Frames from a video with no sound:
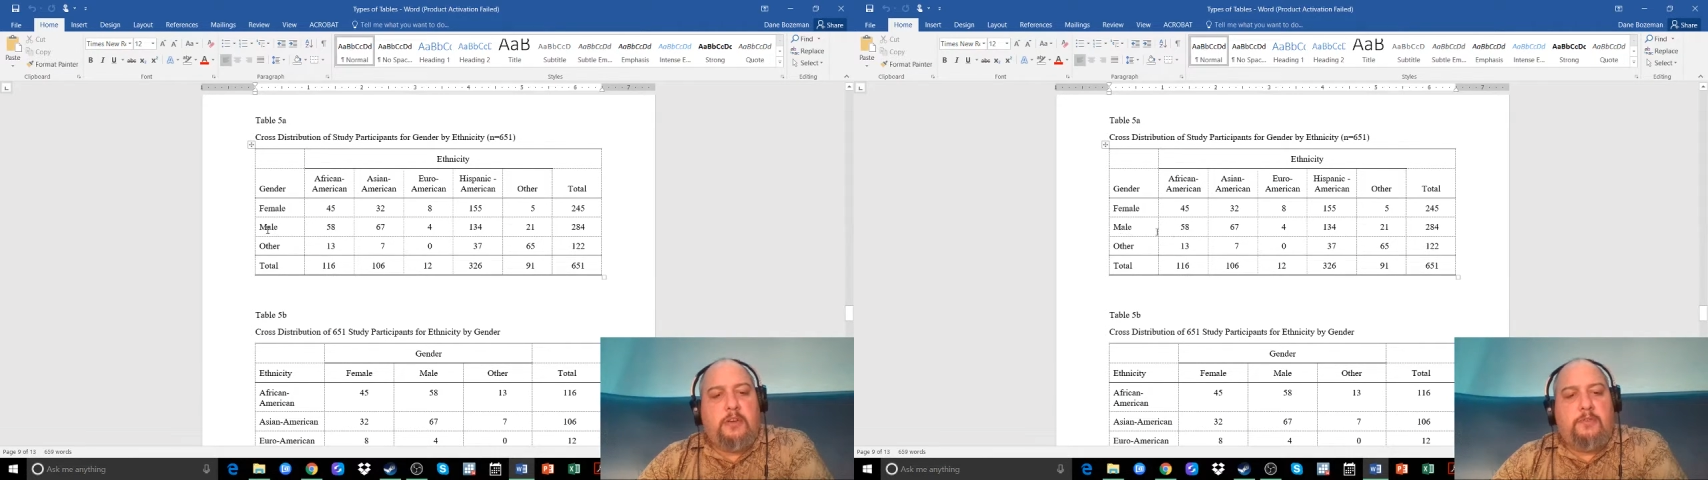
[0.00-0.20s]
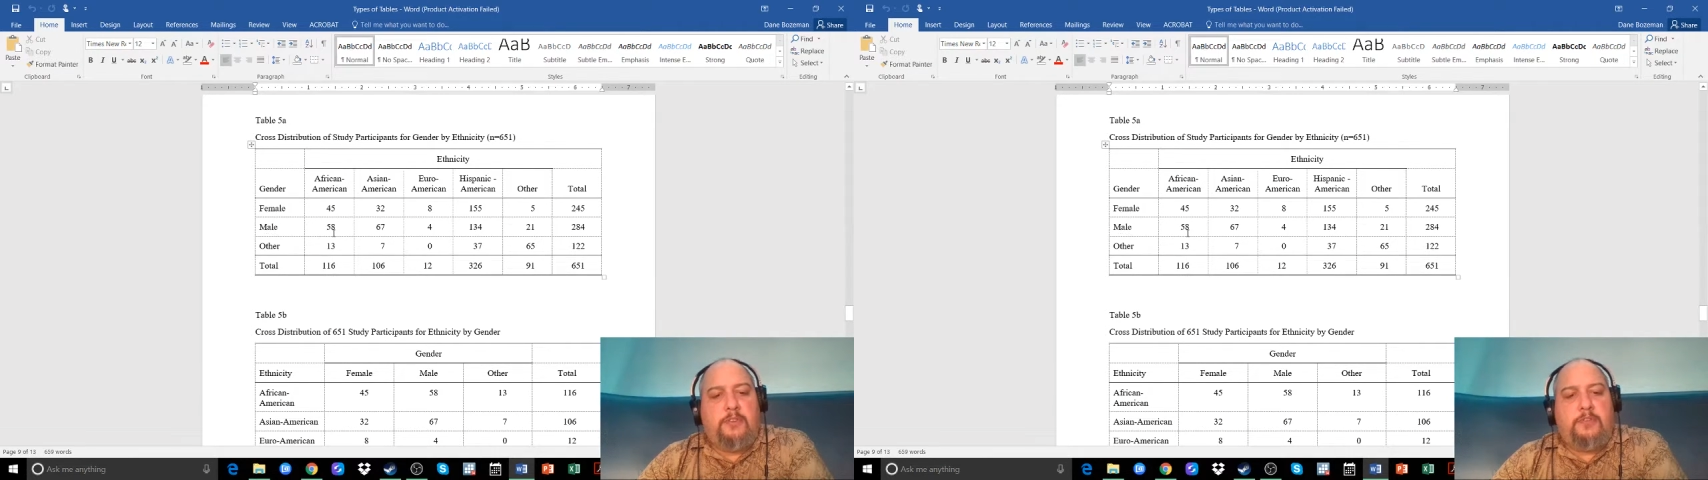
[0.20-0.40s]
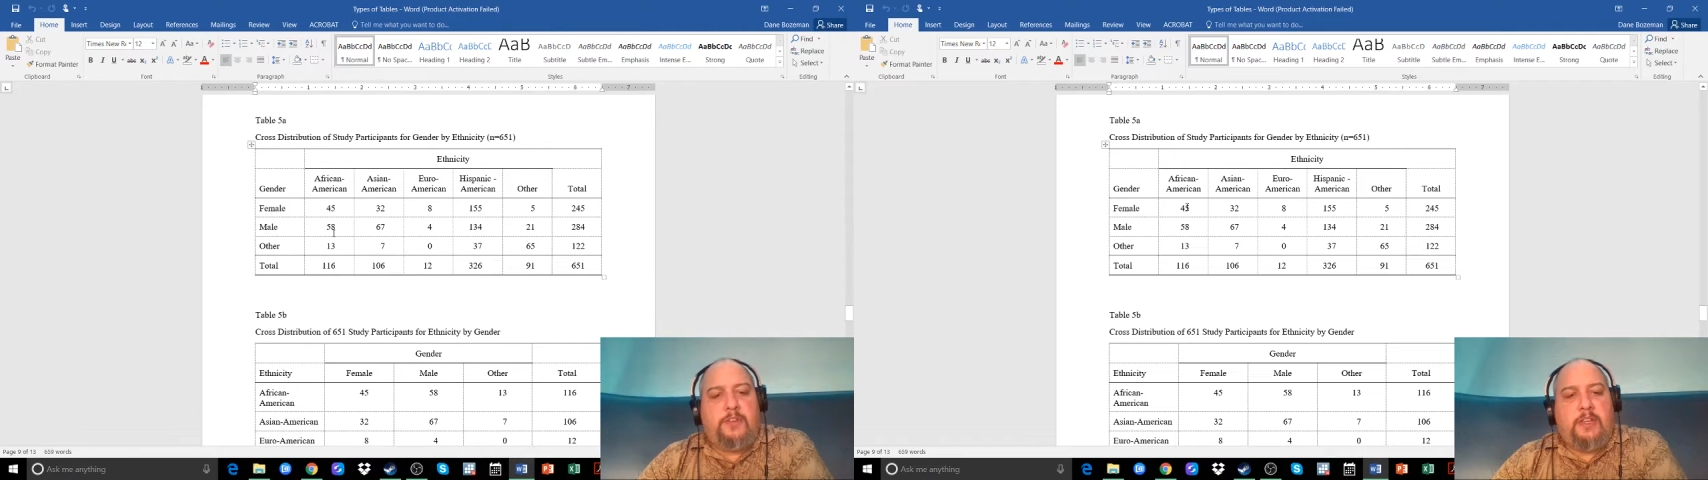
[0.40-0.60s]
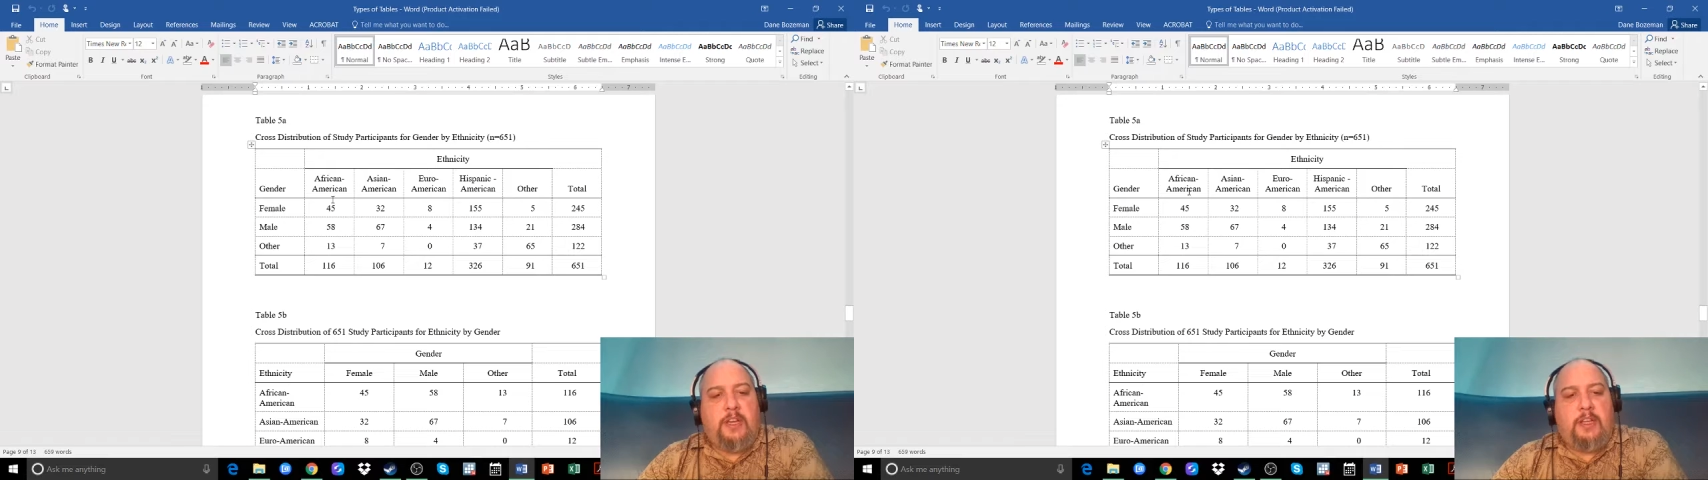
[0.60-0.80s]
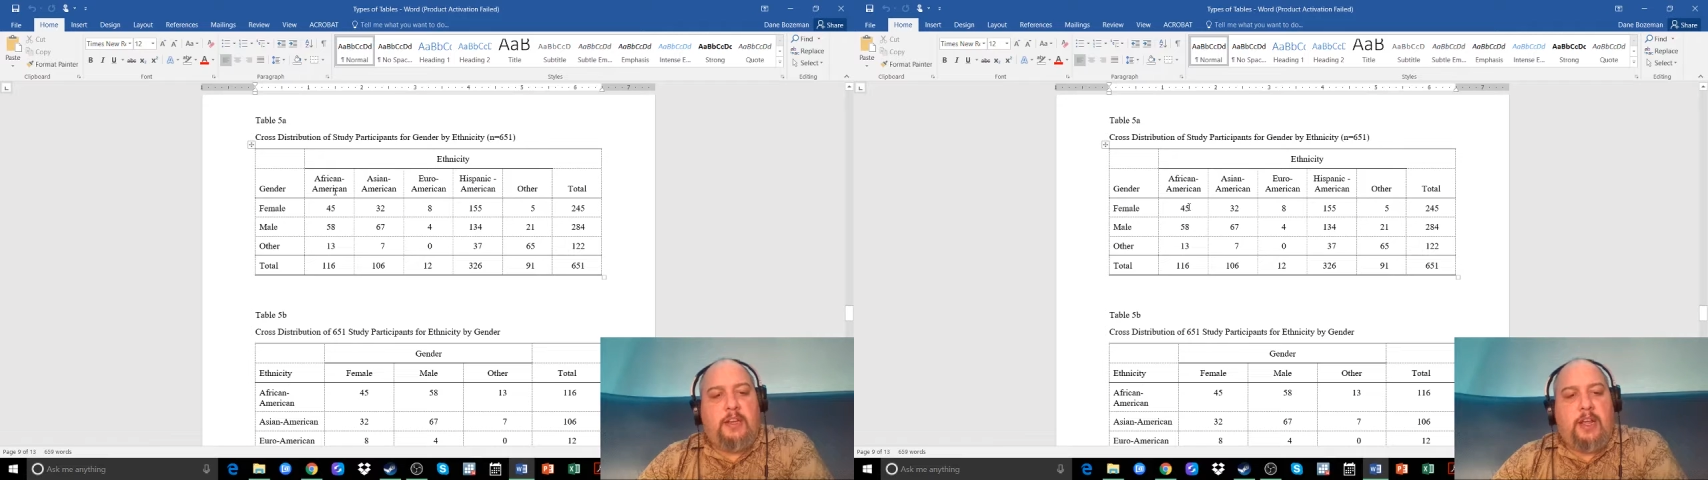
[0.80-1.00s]

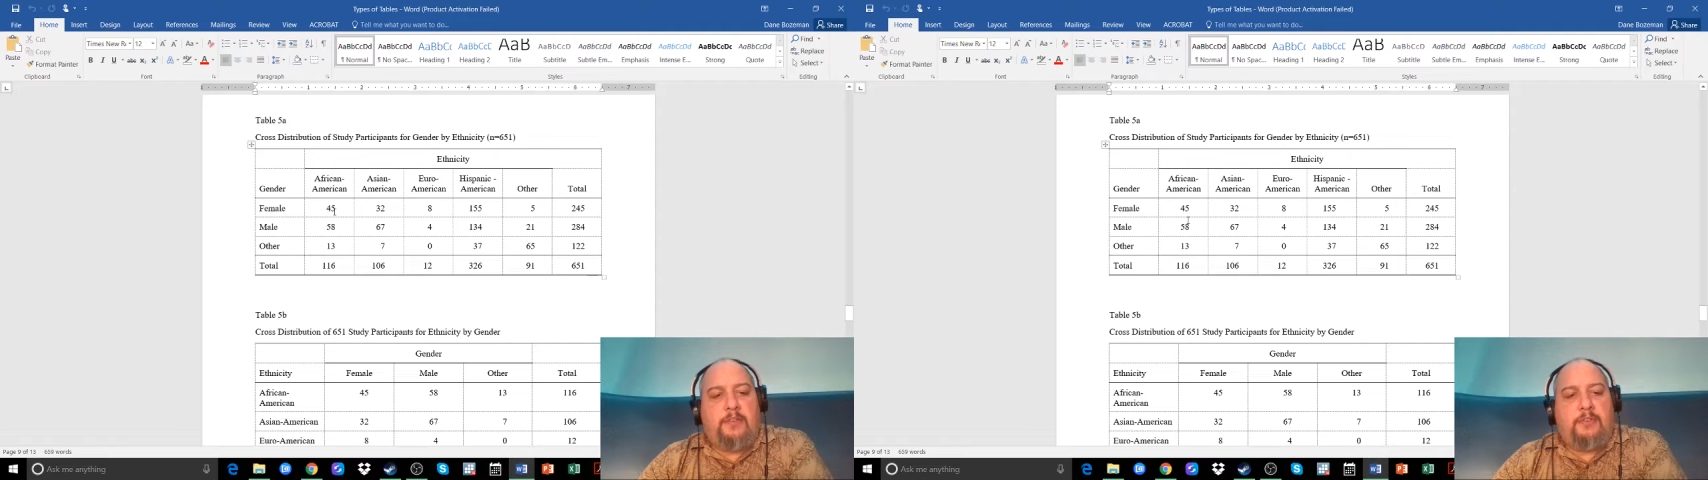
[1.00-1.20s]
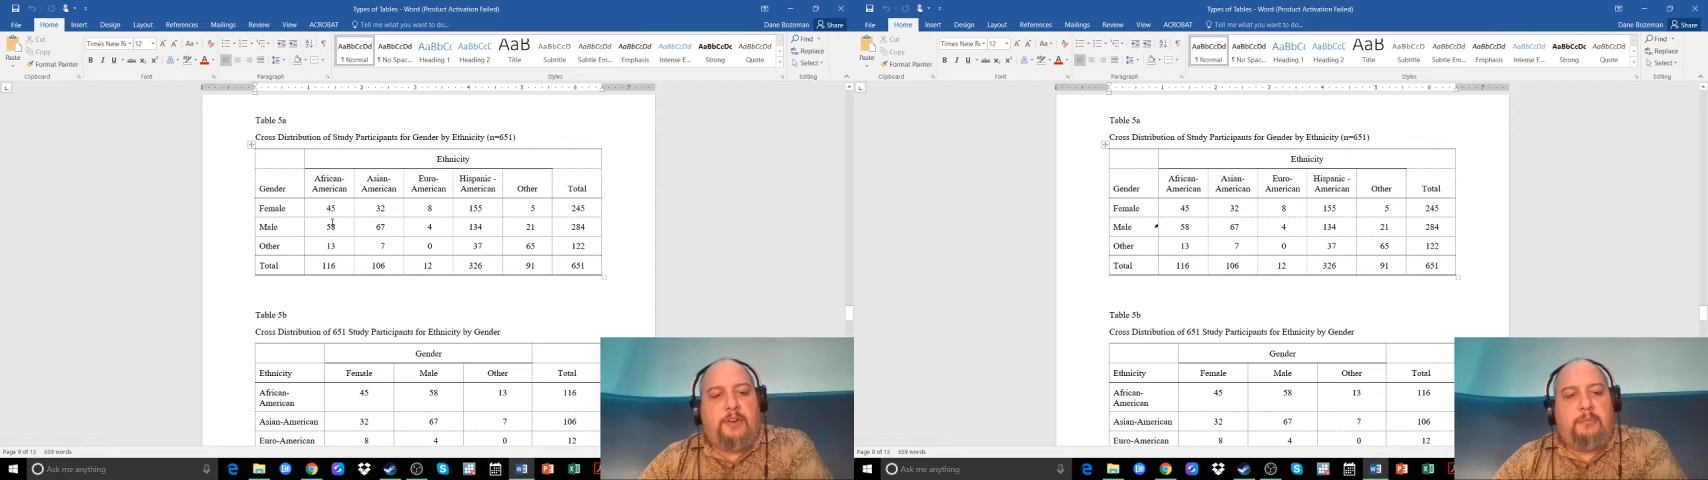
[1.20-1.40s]
58 African